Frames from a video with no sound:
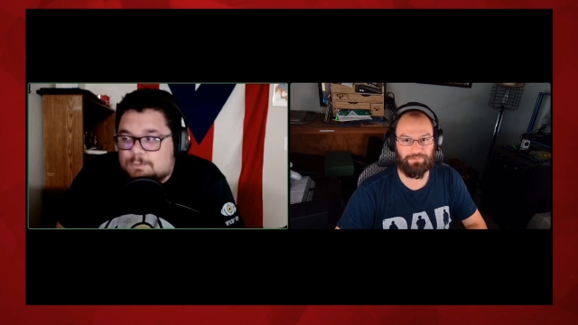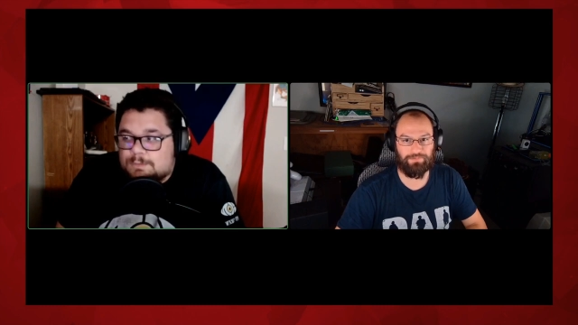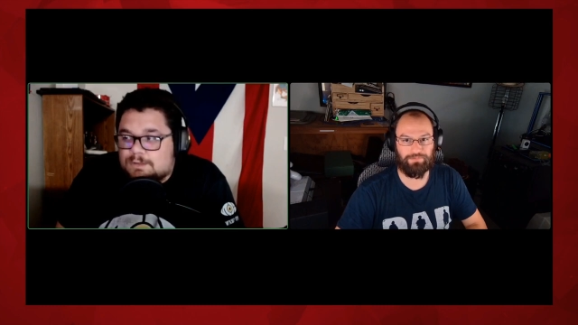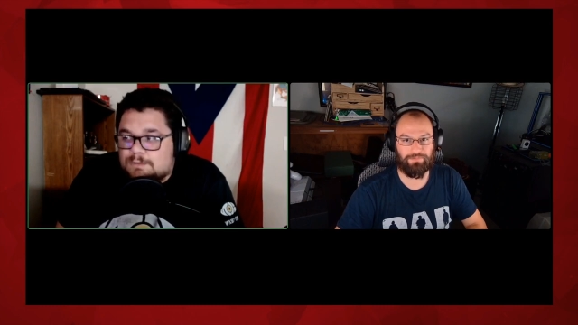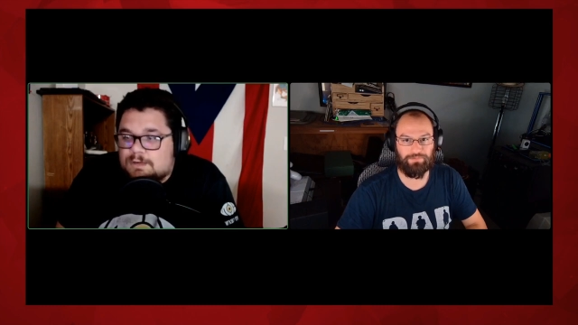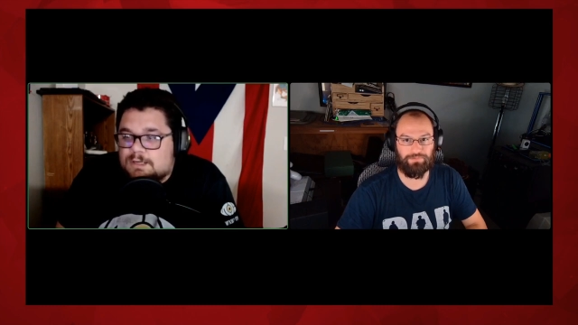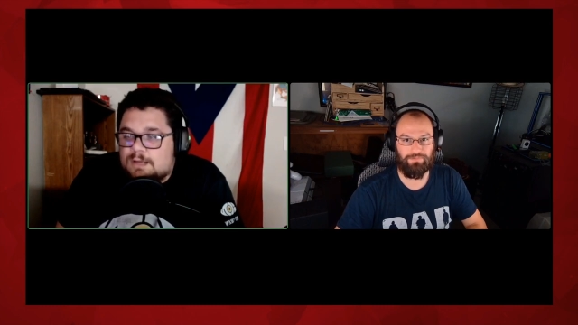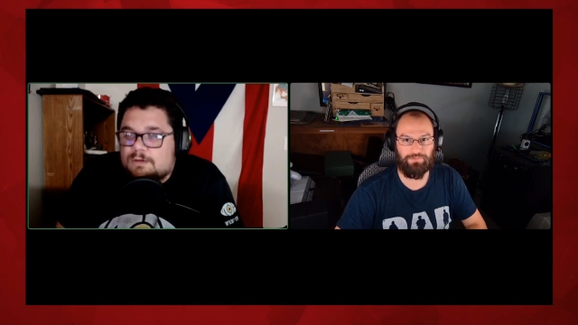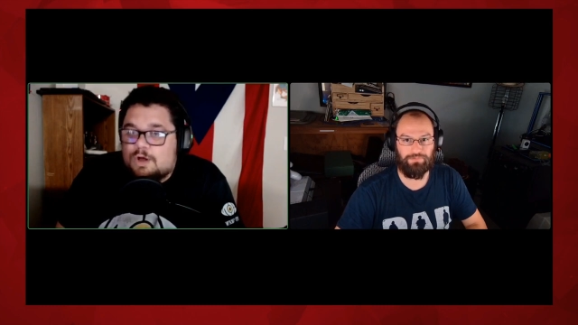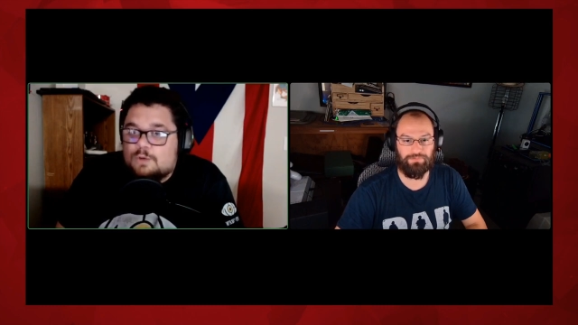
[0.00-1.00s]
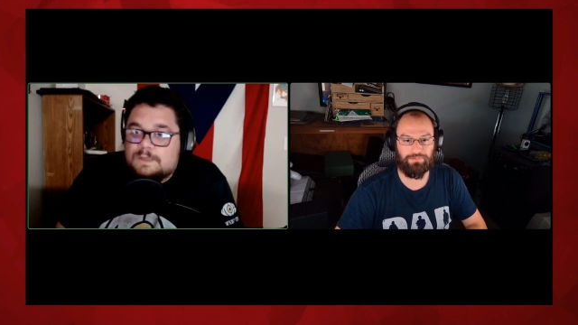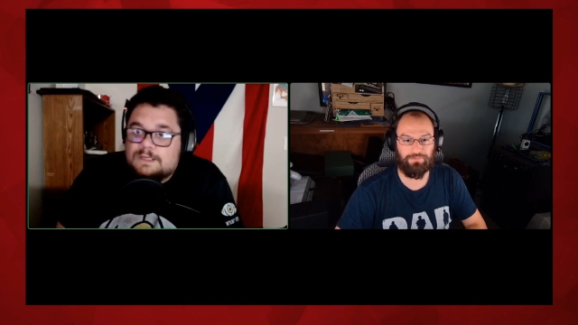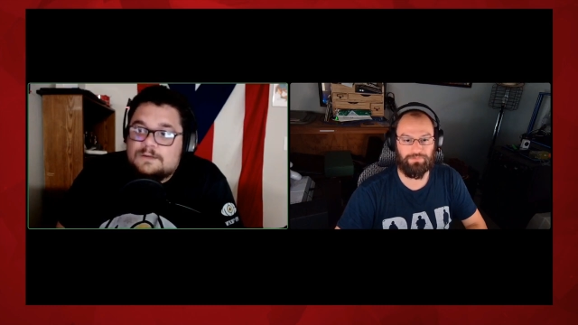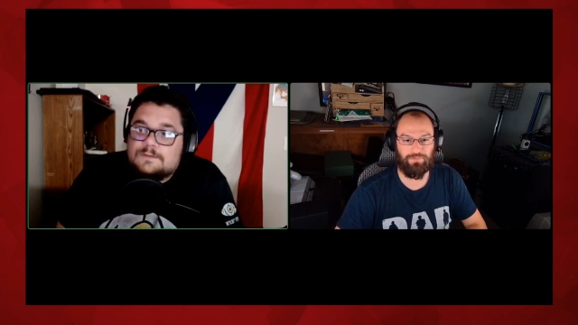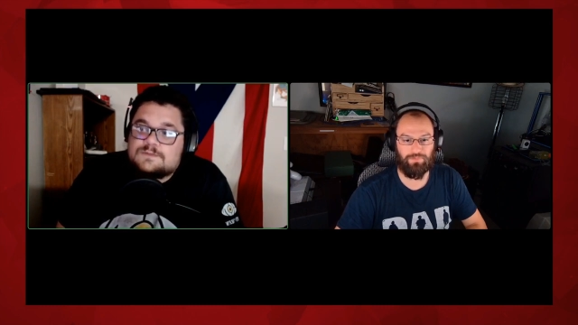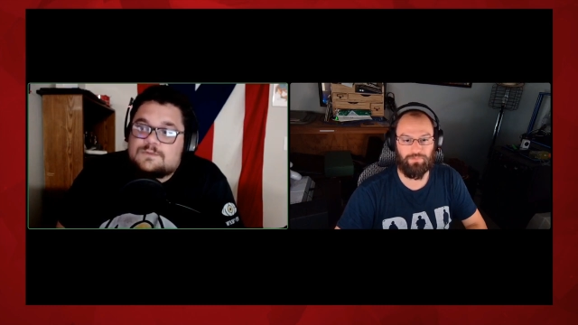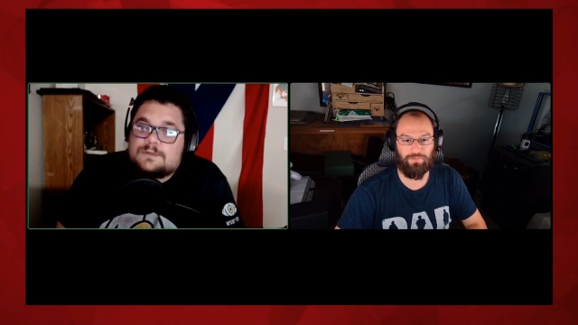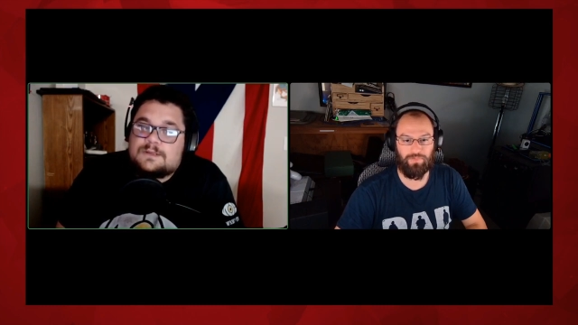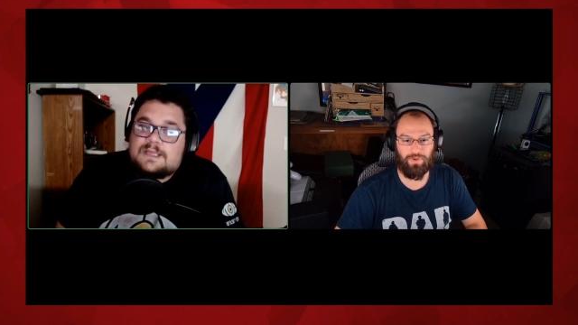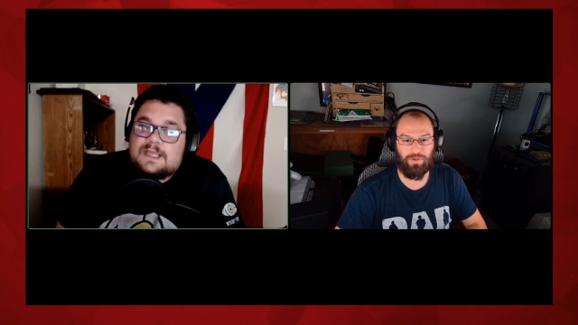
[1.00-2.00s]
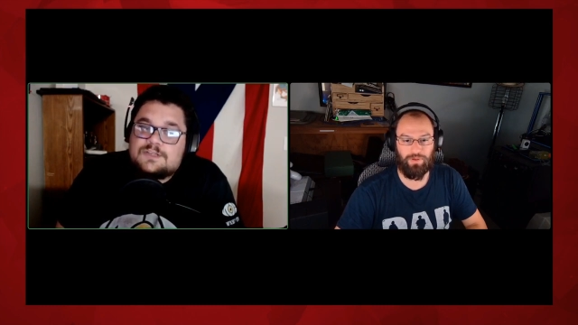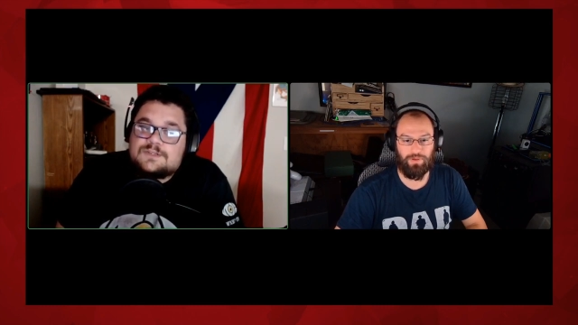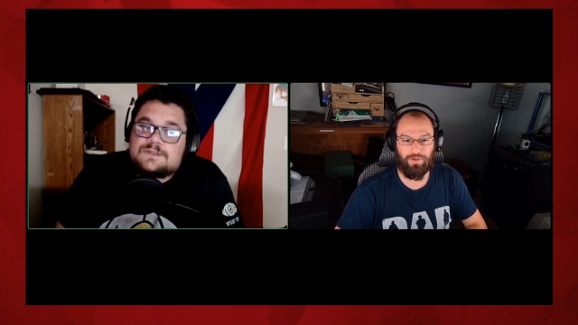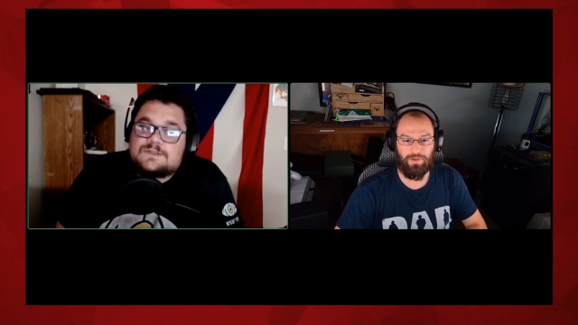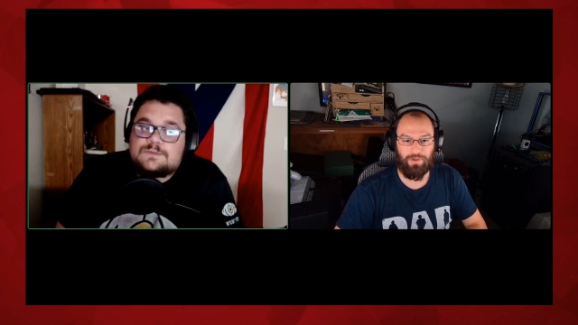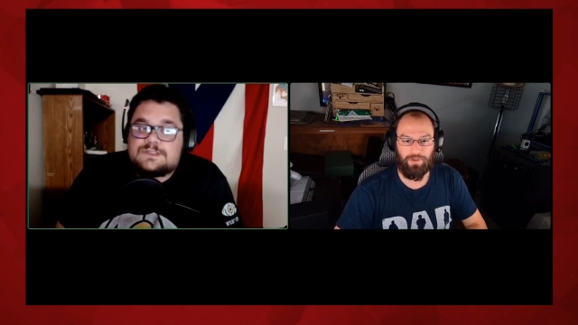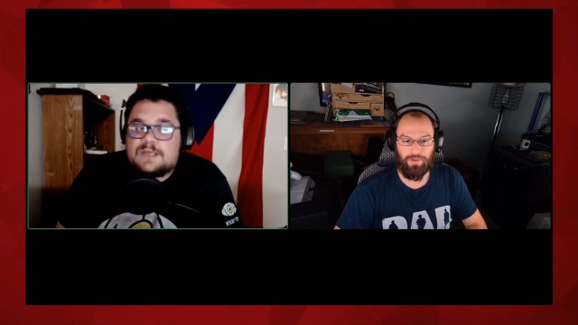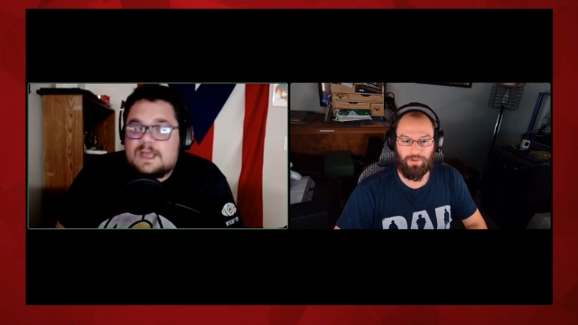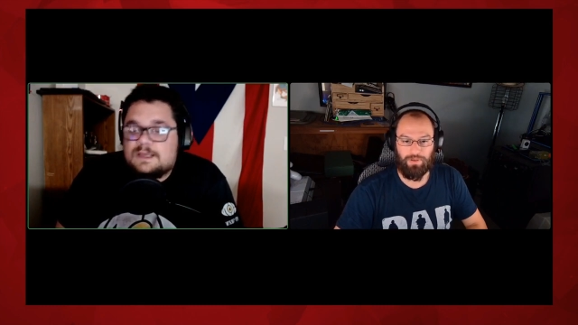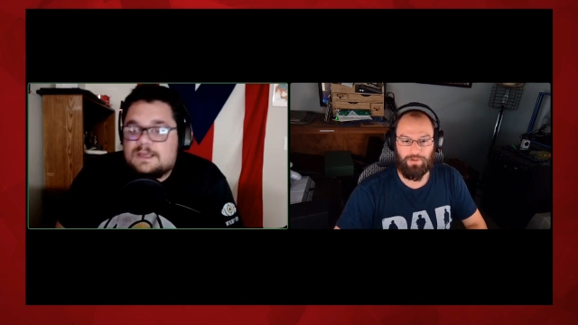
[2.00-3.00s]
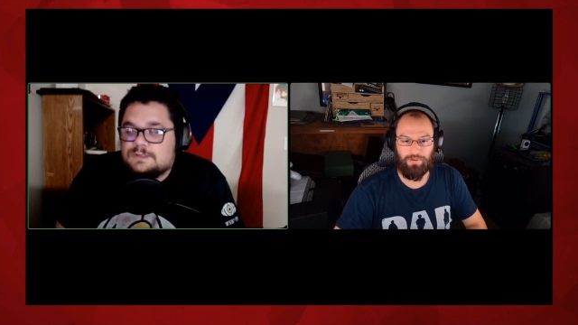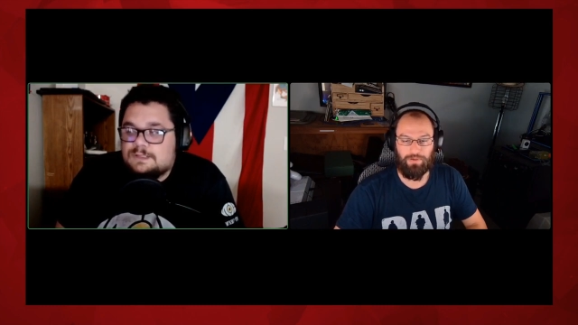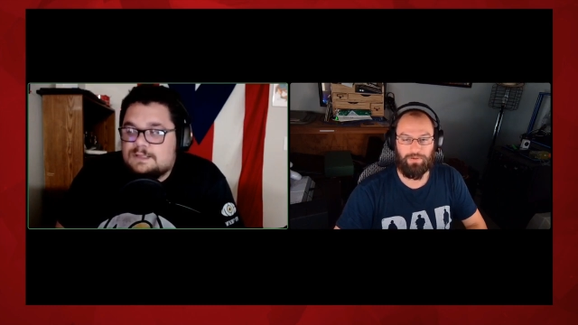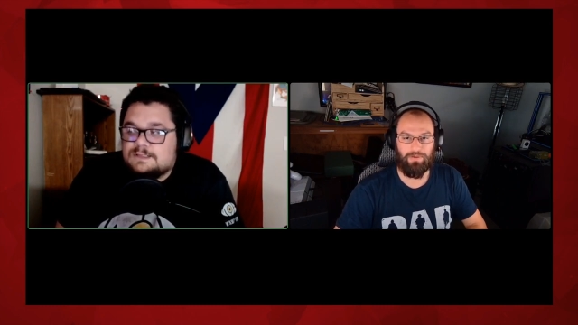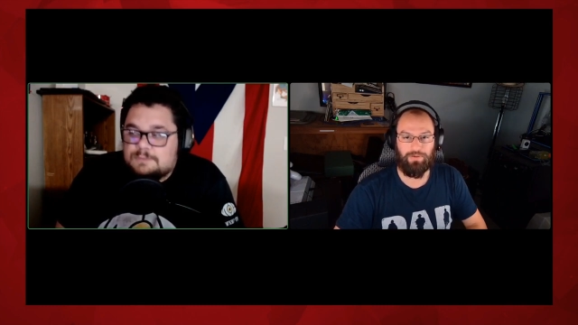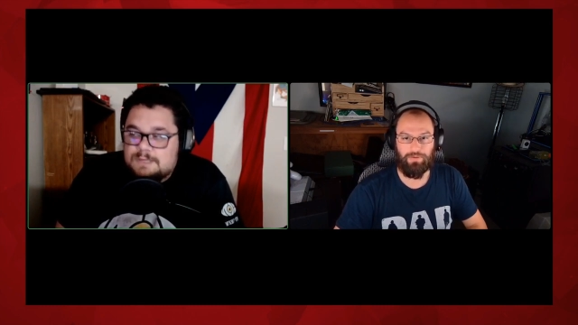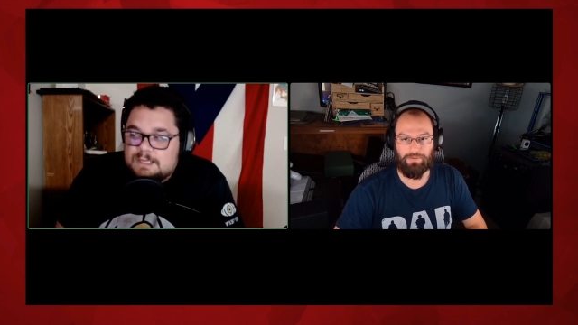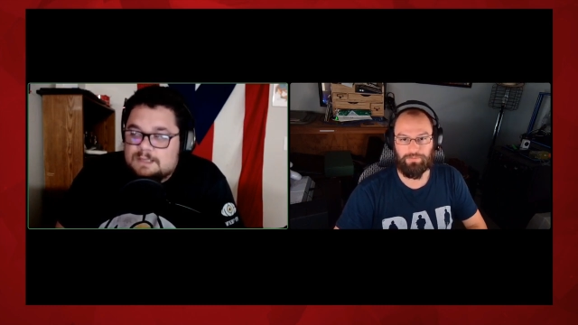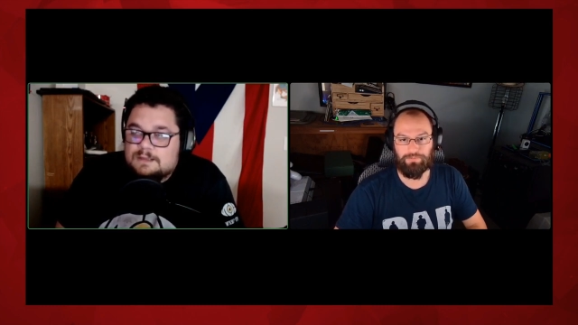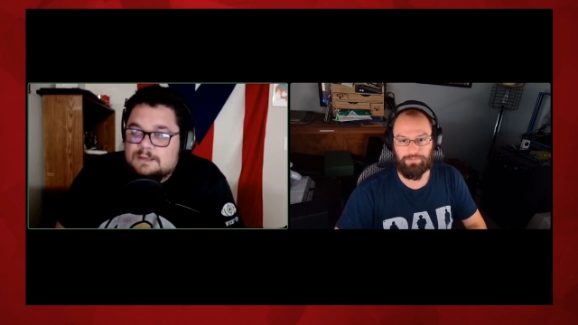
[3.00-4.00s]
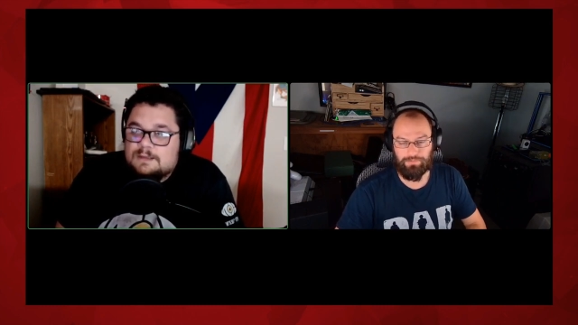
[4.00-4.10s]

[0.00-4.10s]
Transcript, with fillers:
Speaker 1: we're building right now all we know is we're building engines which i usually like to pick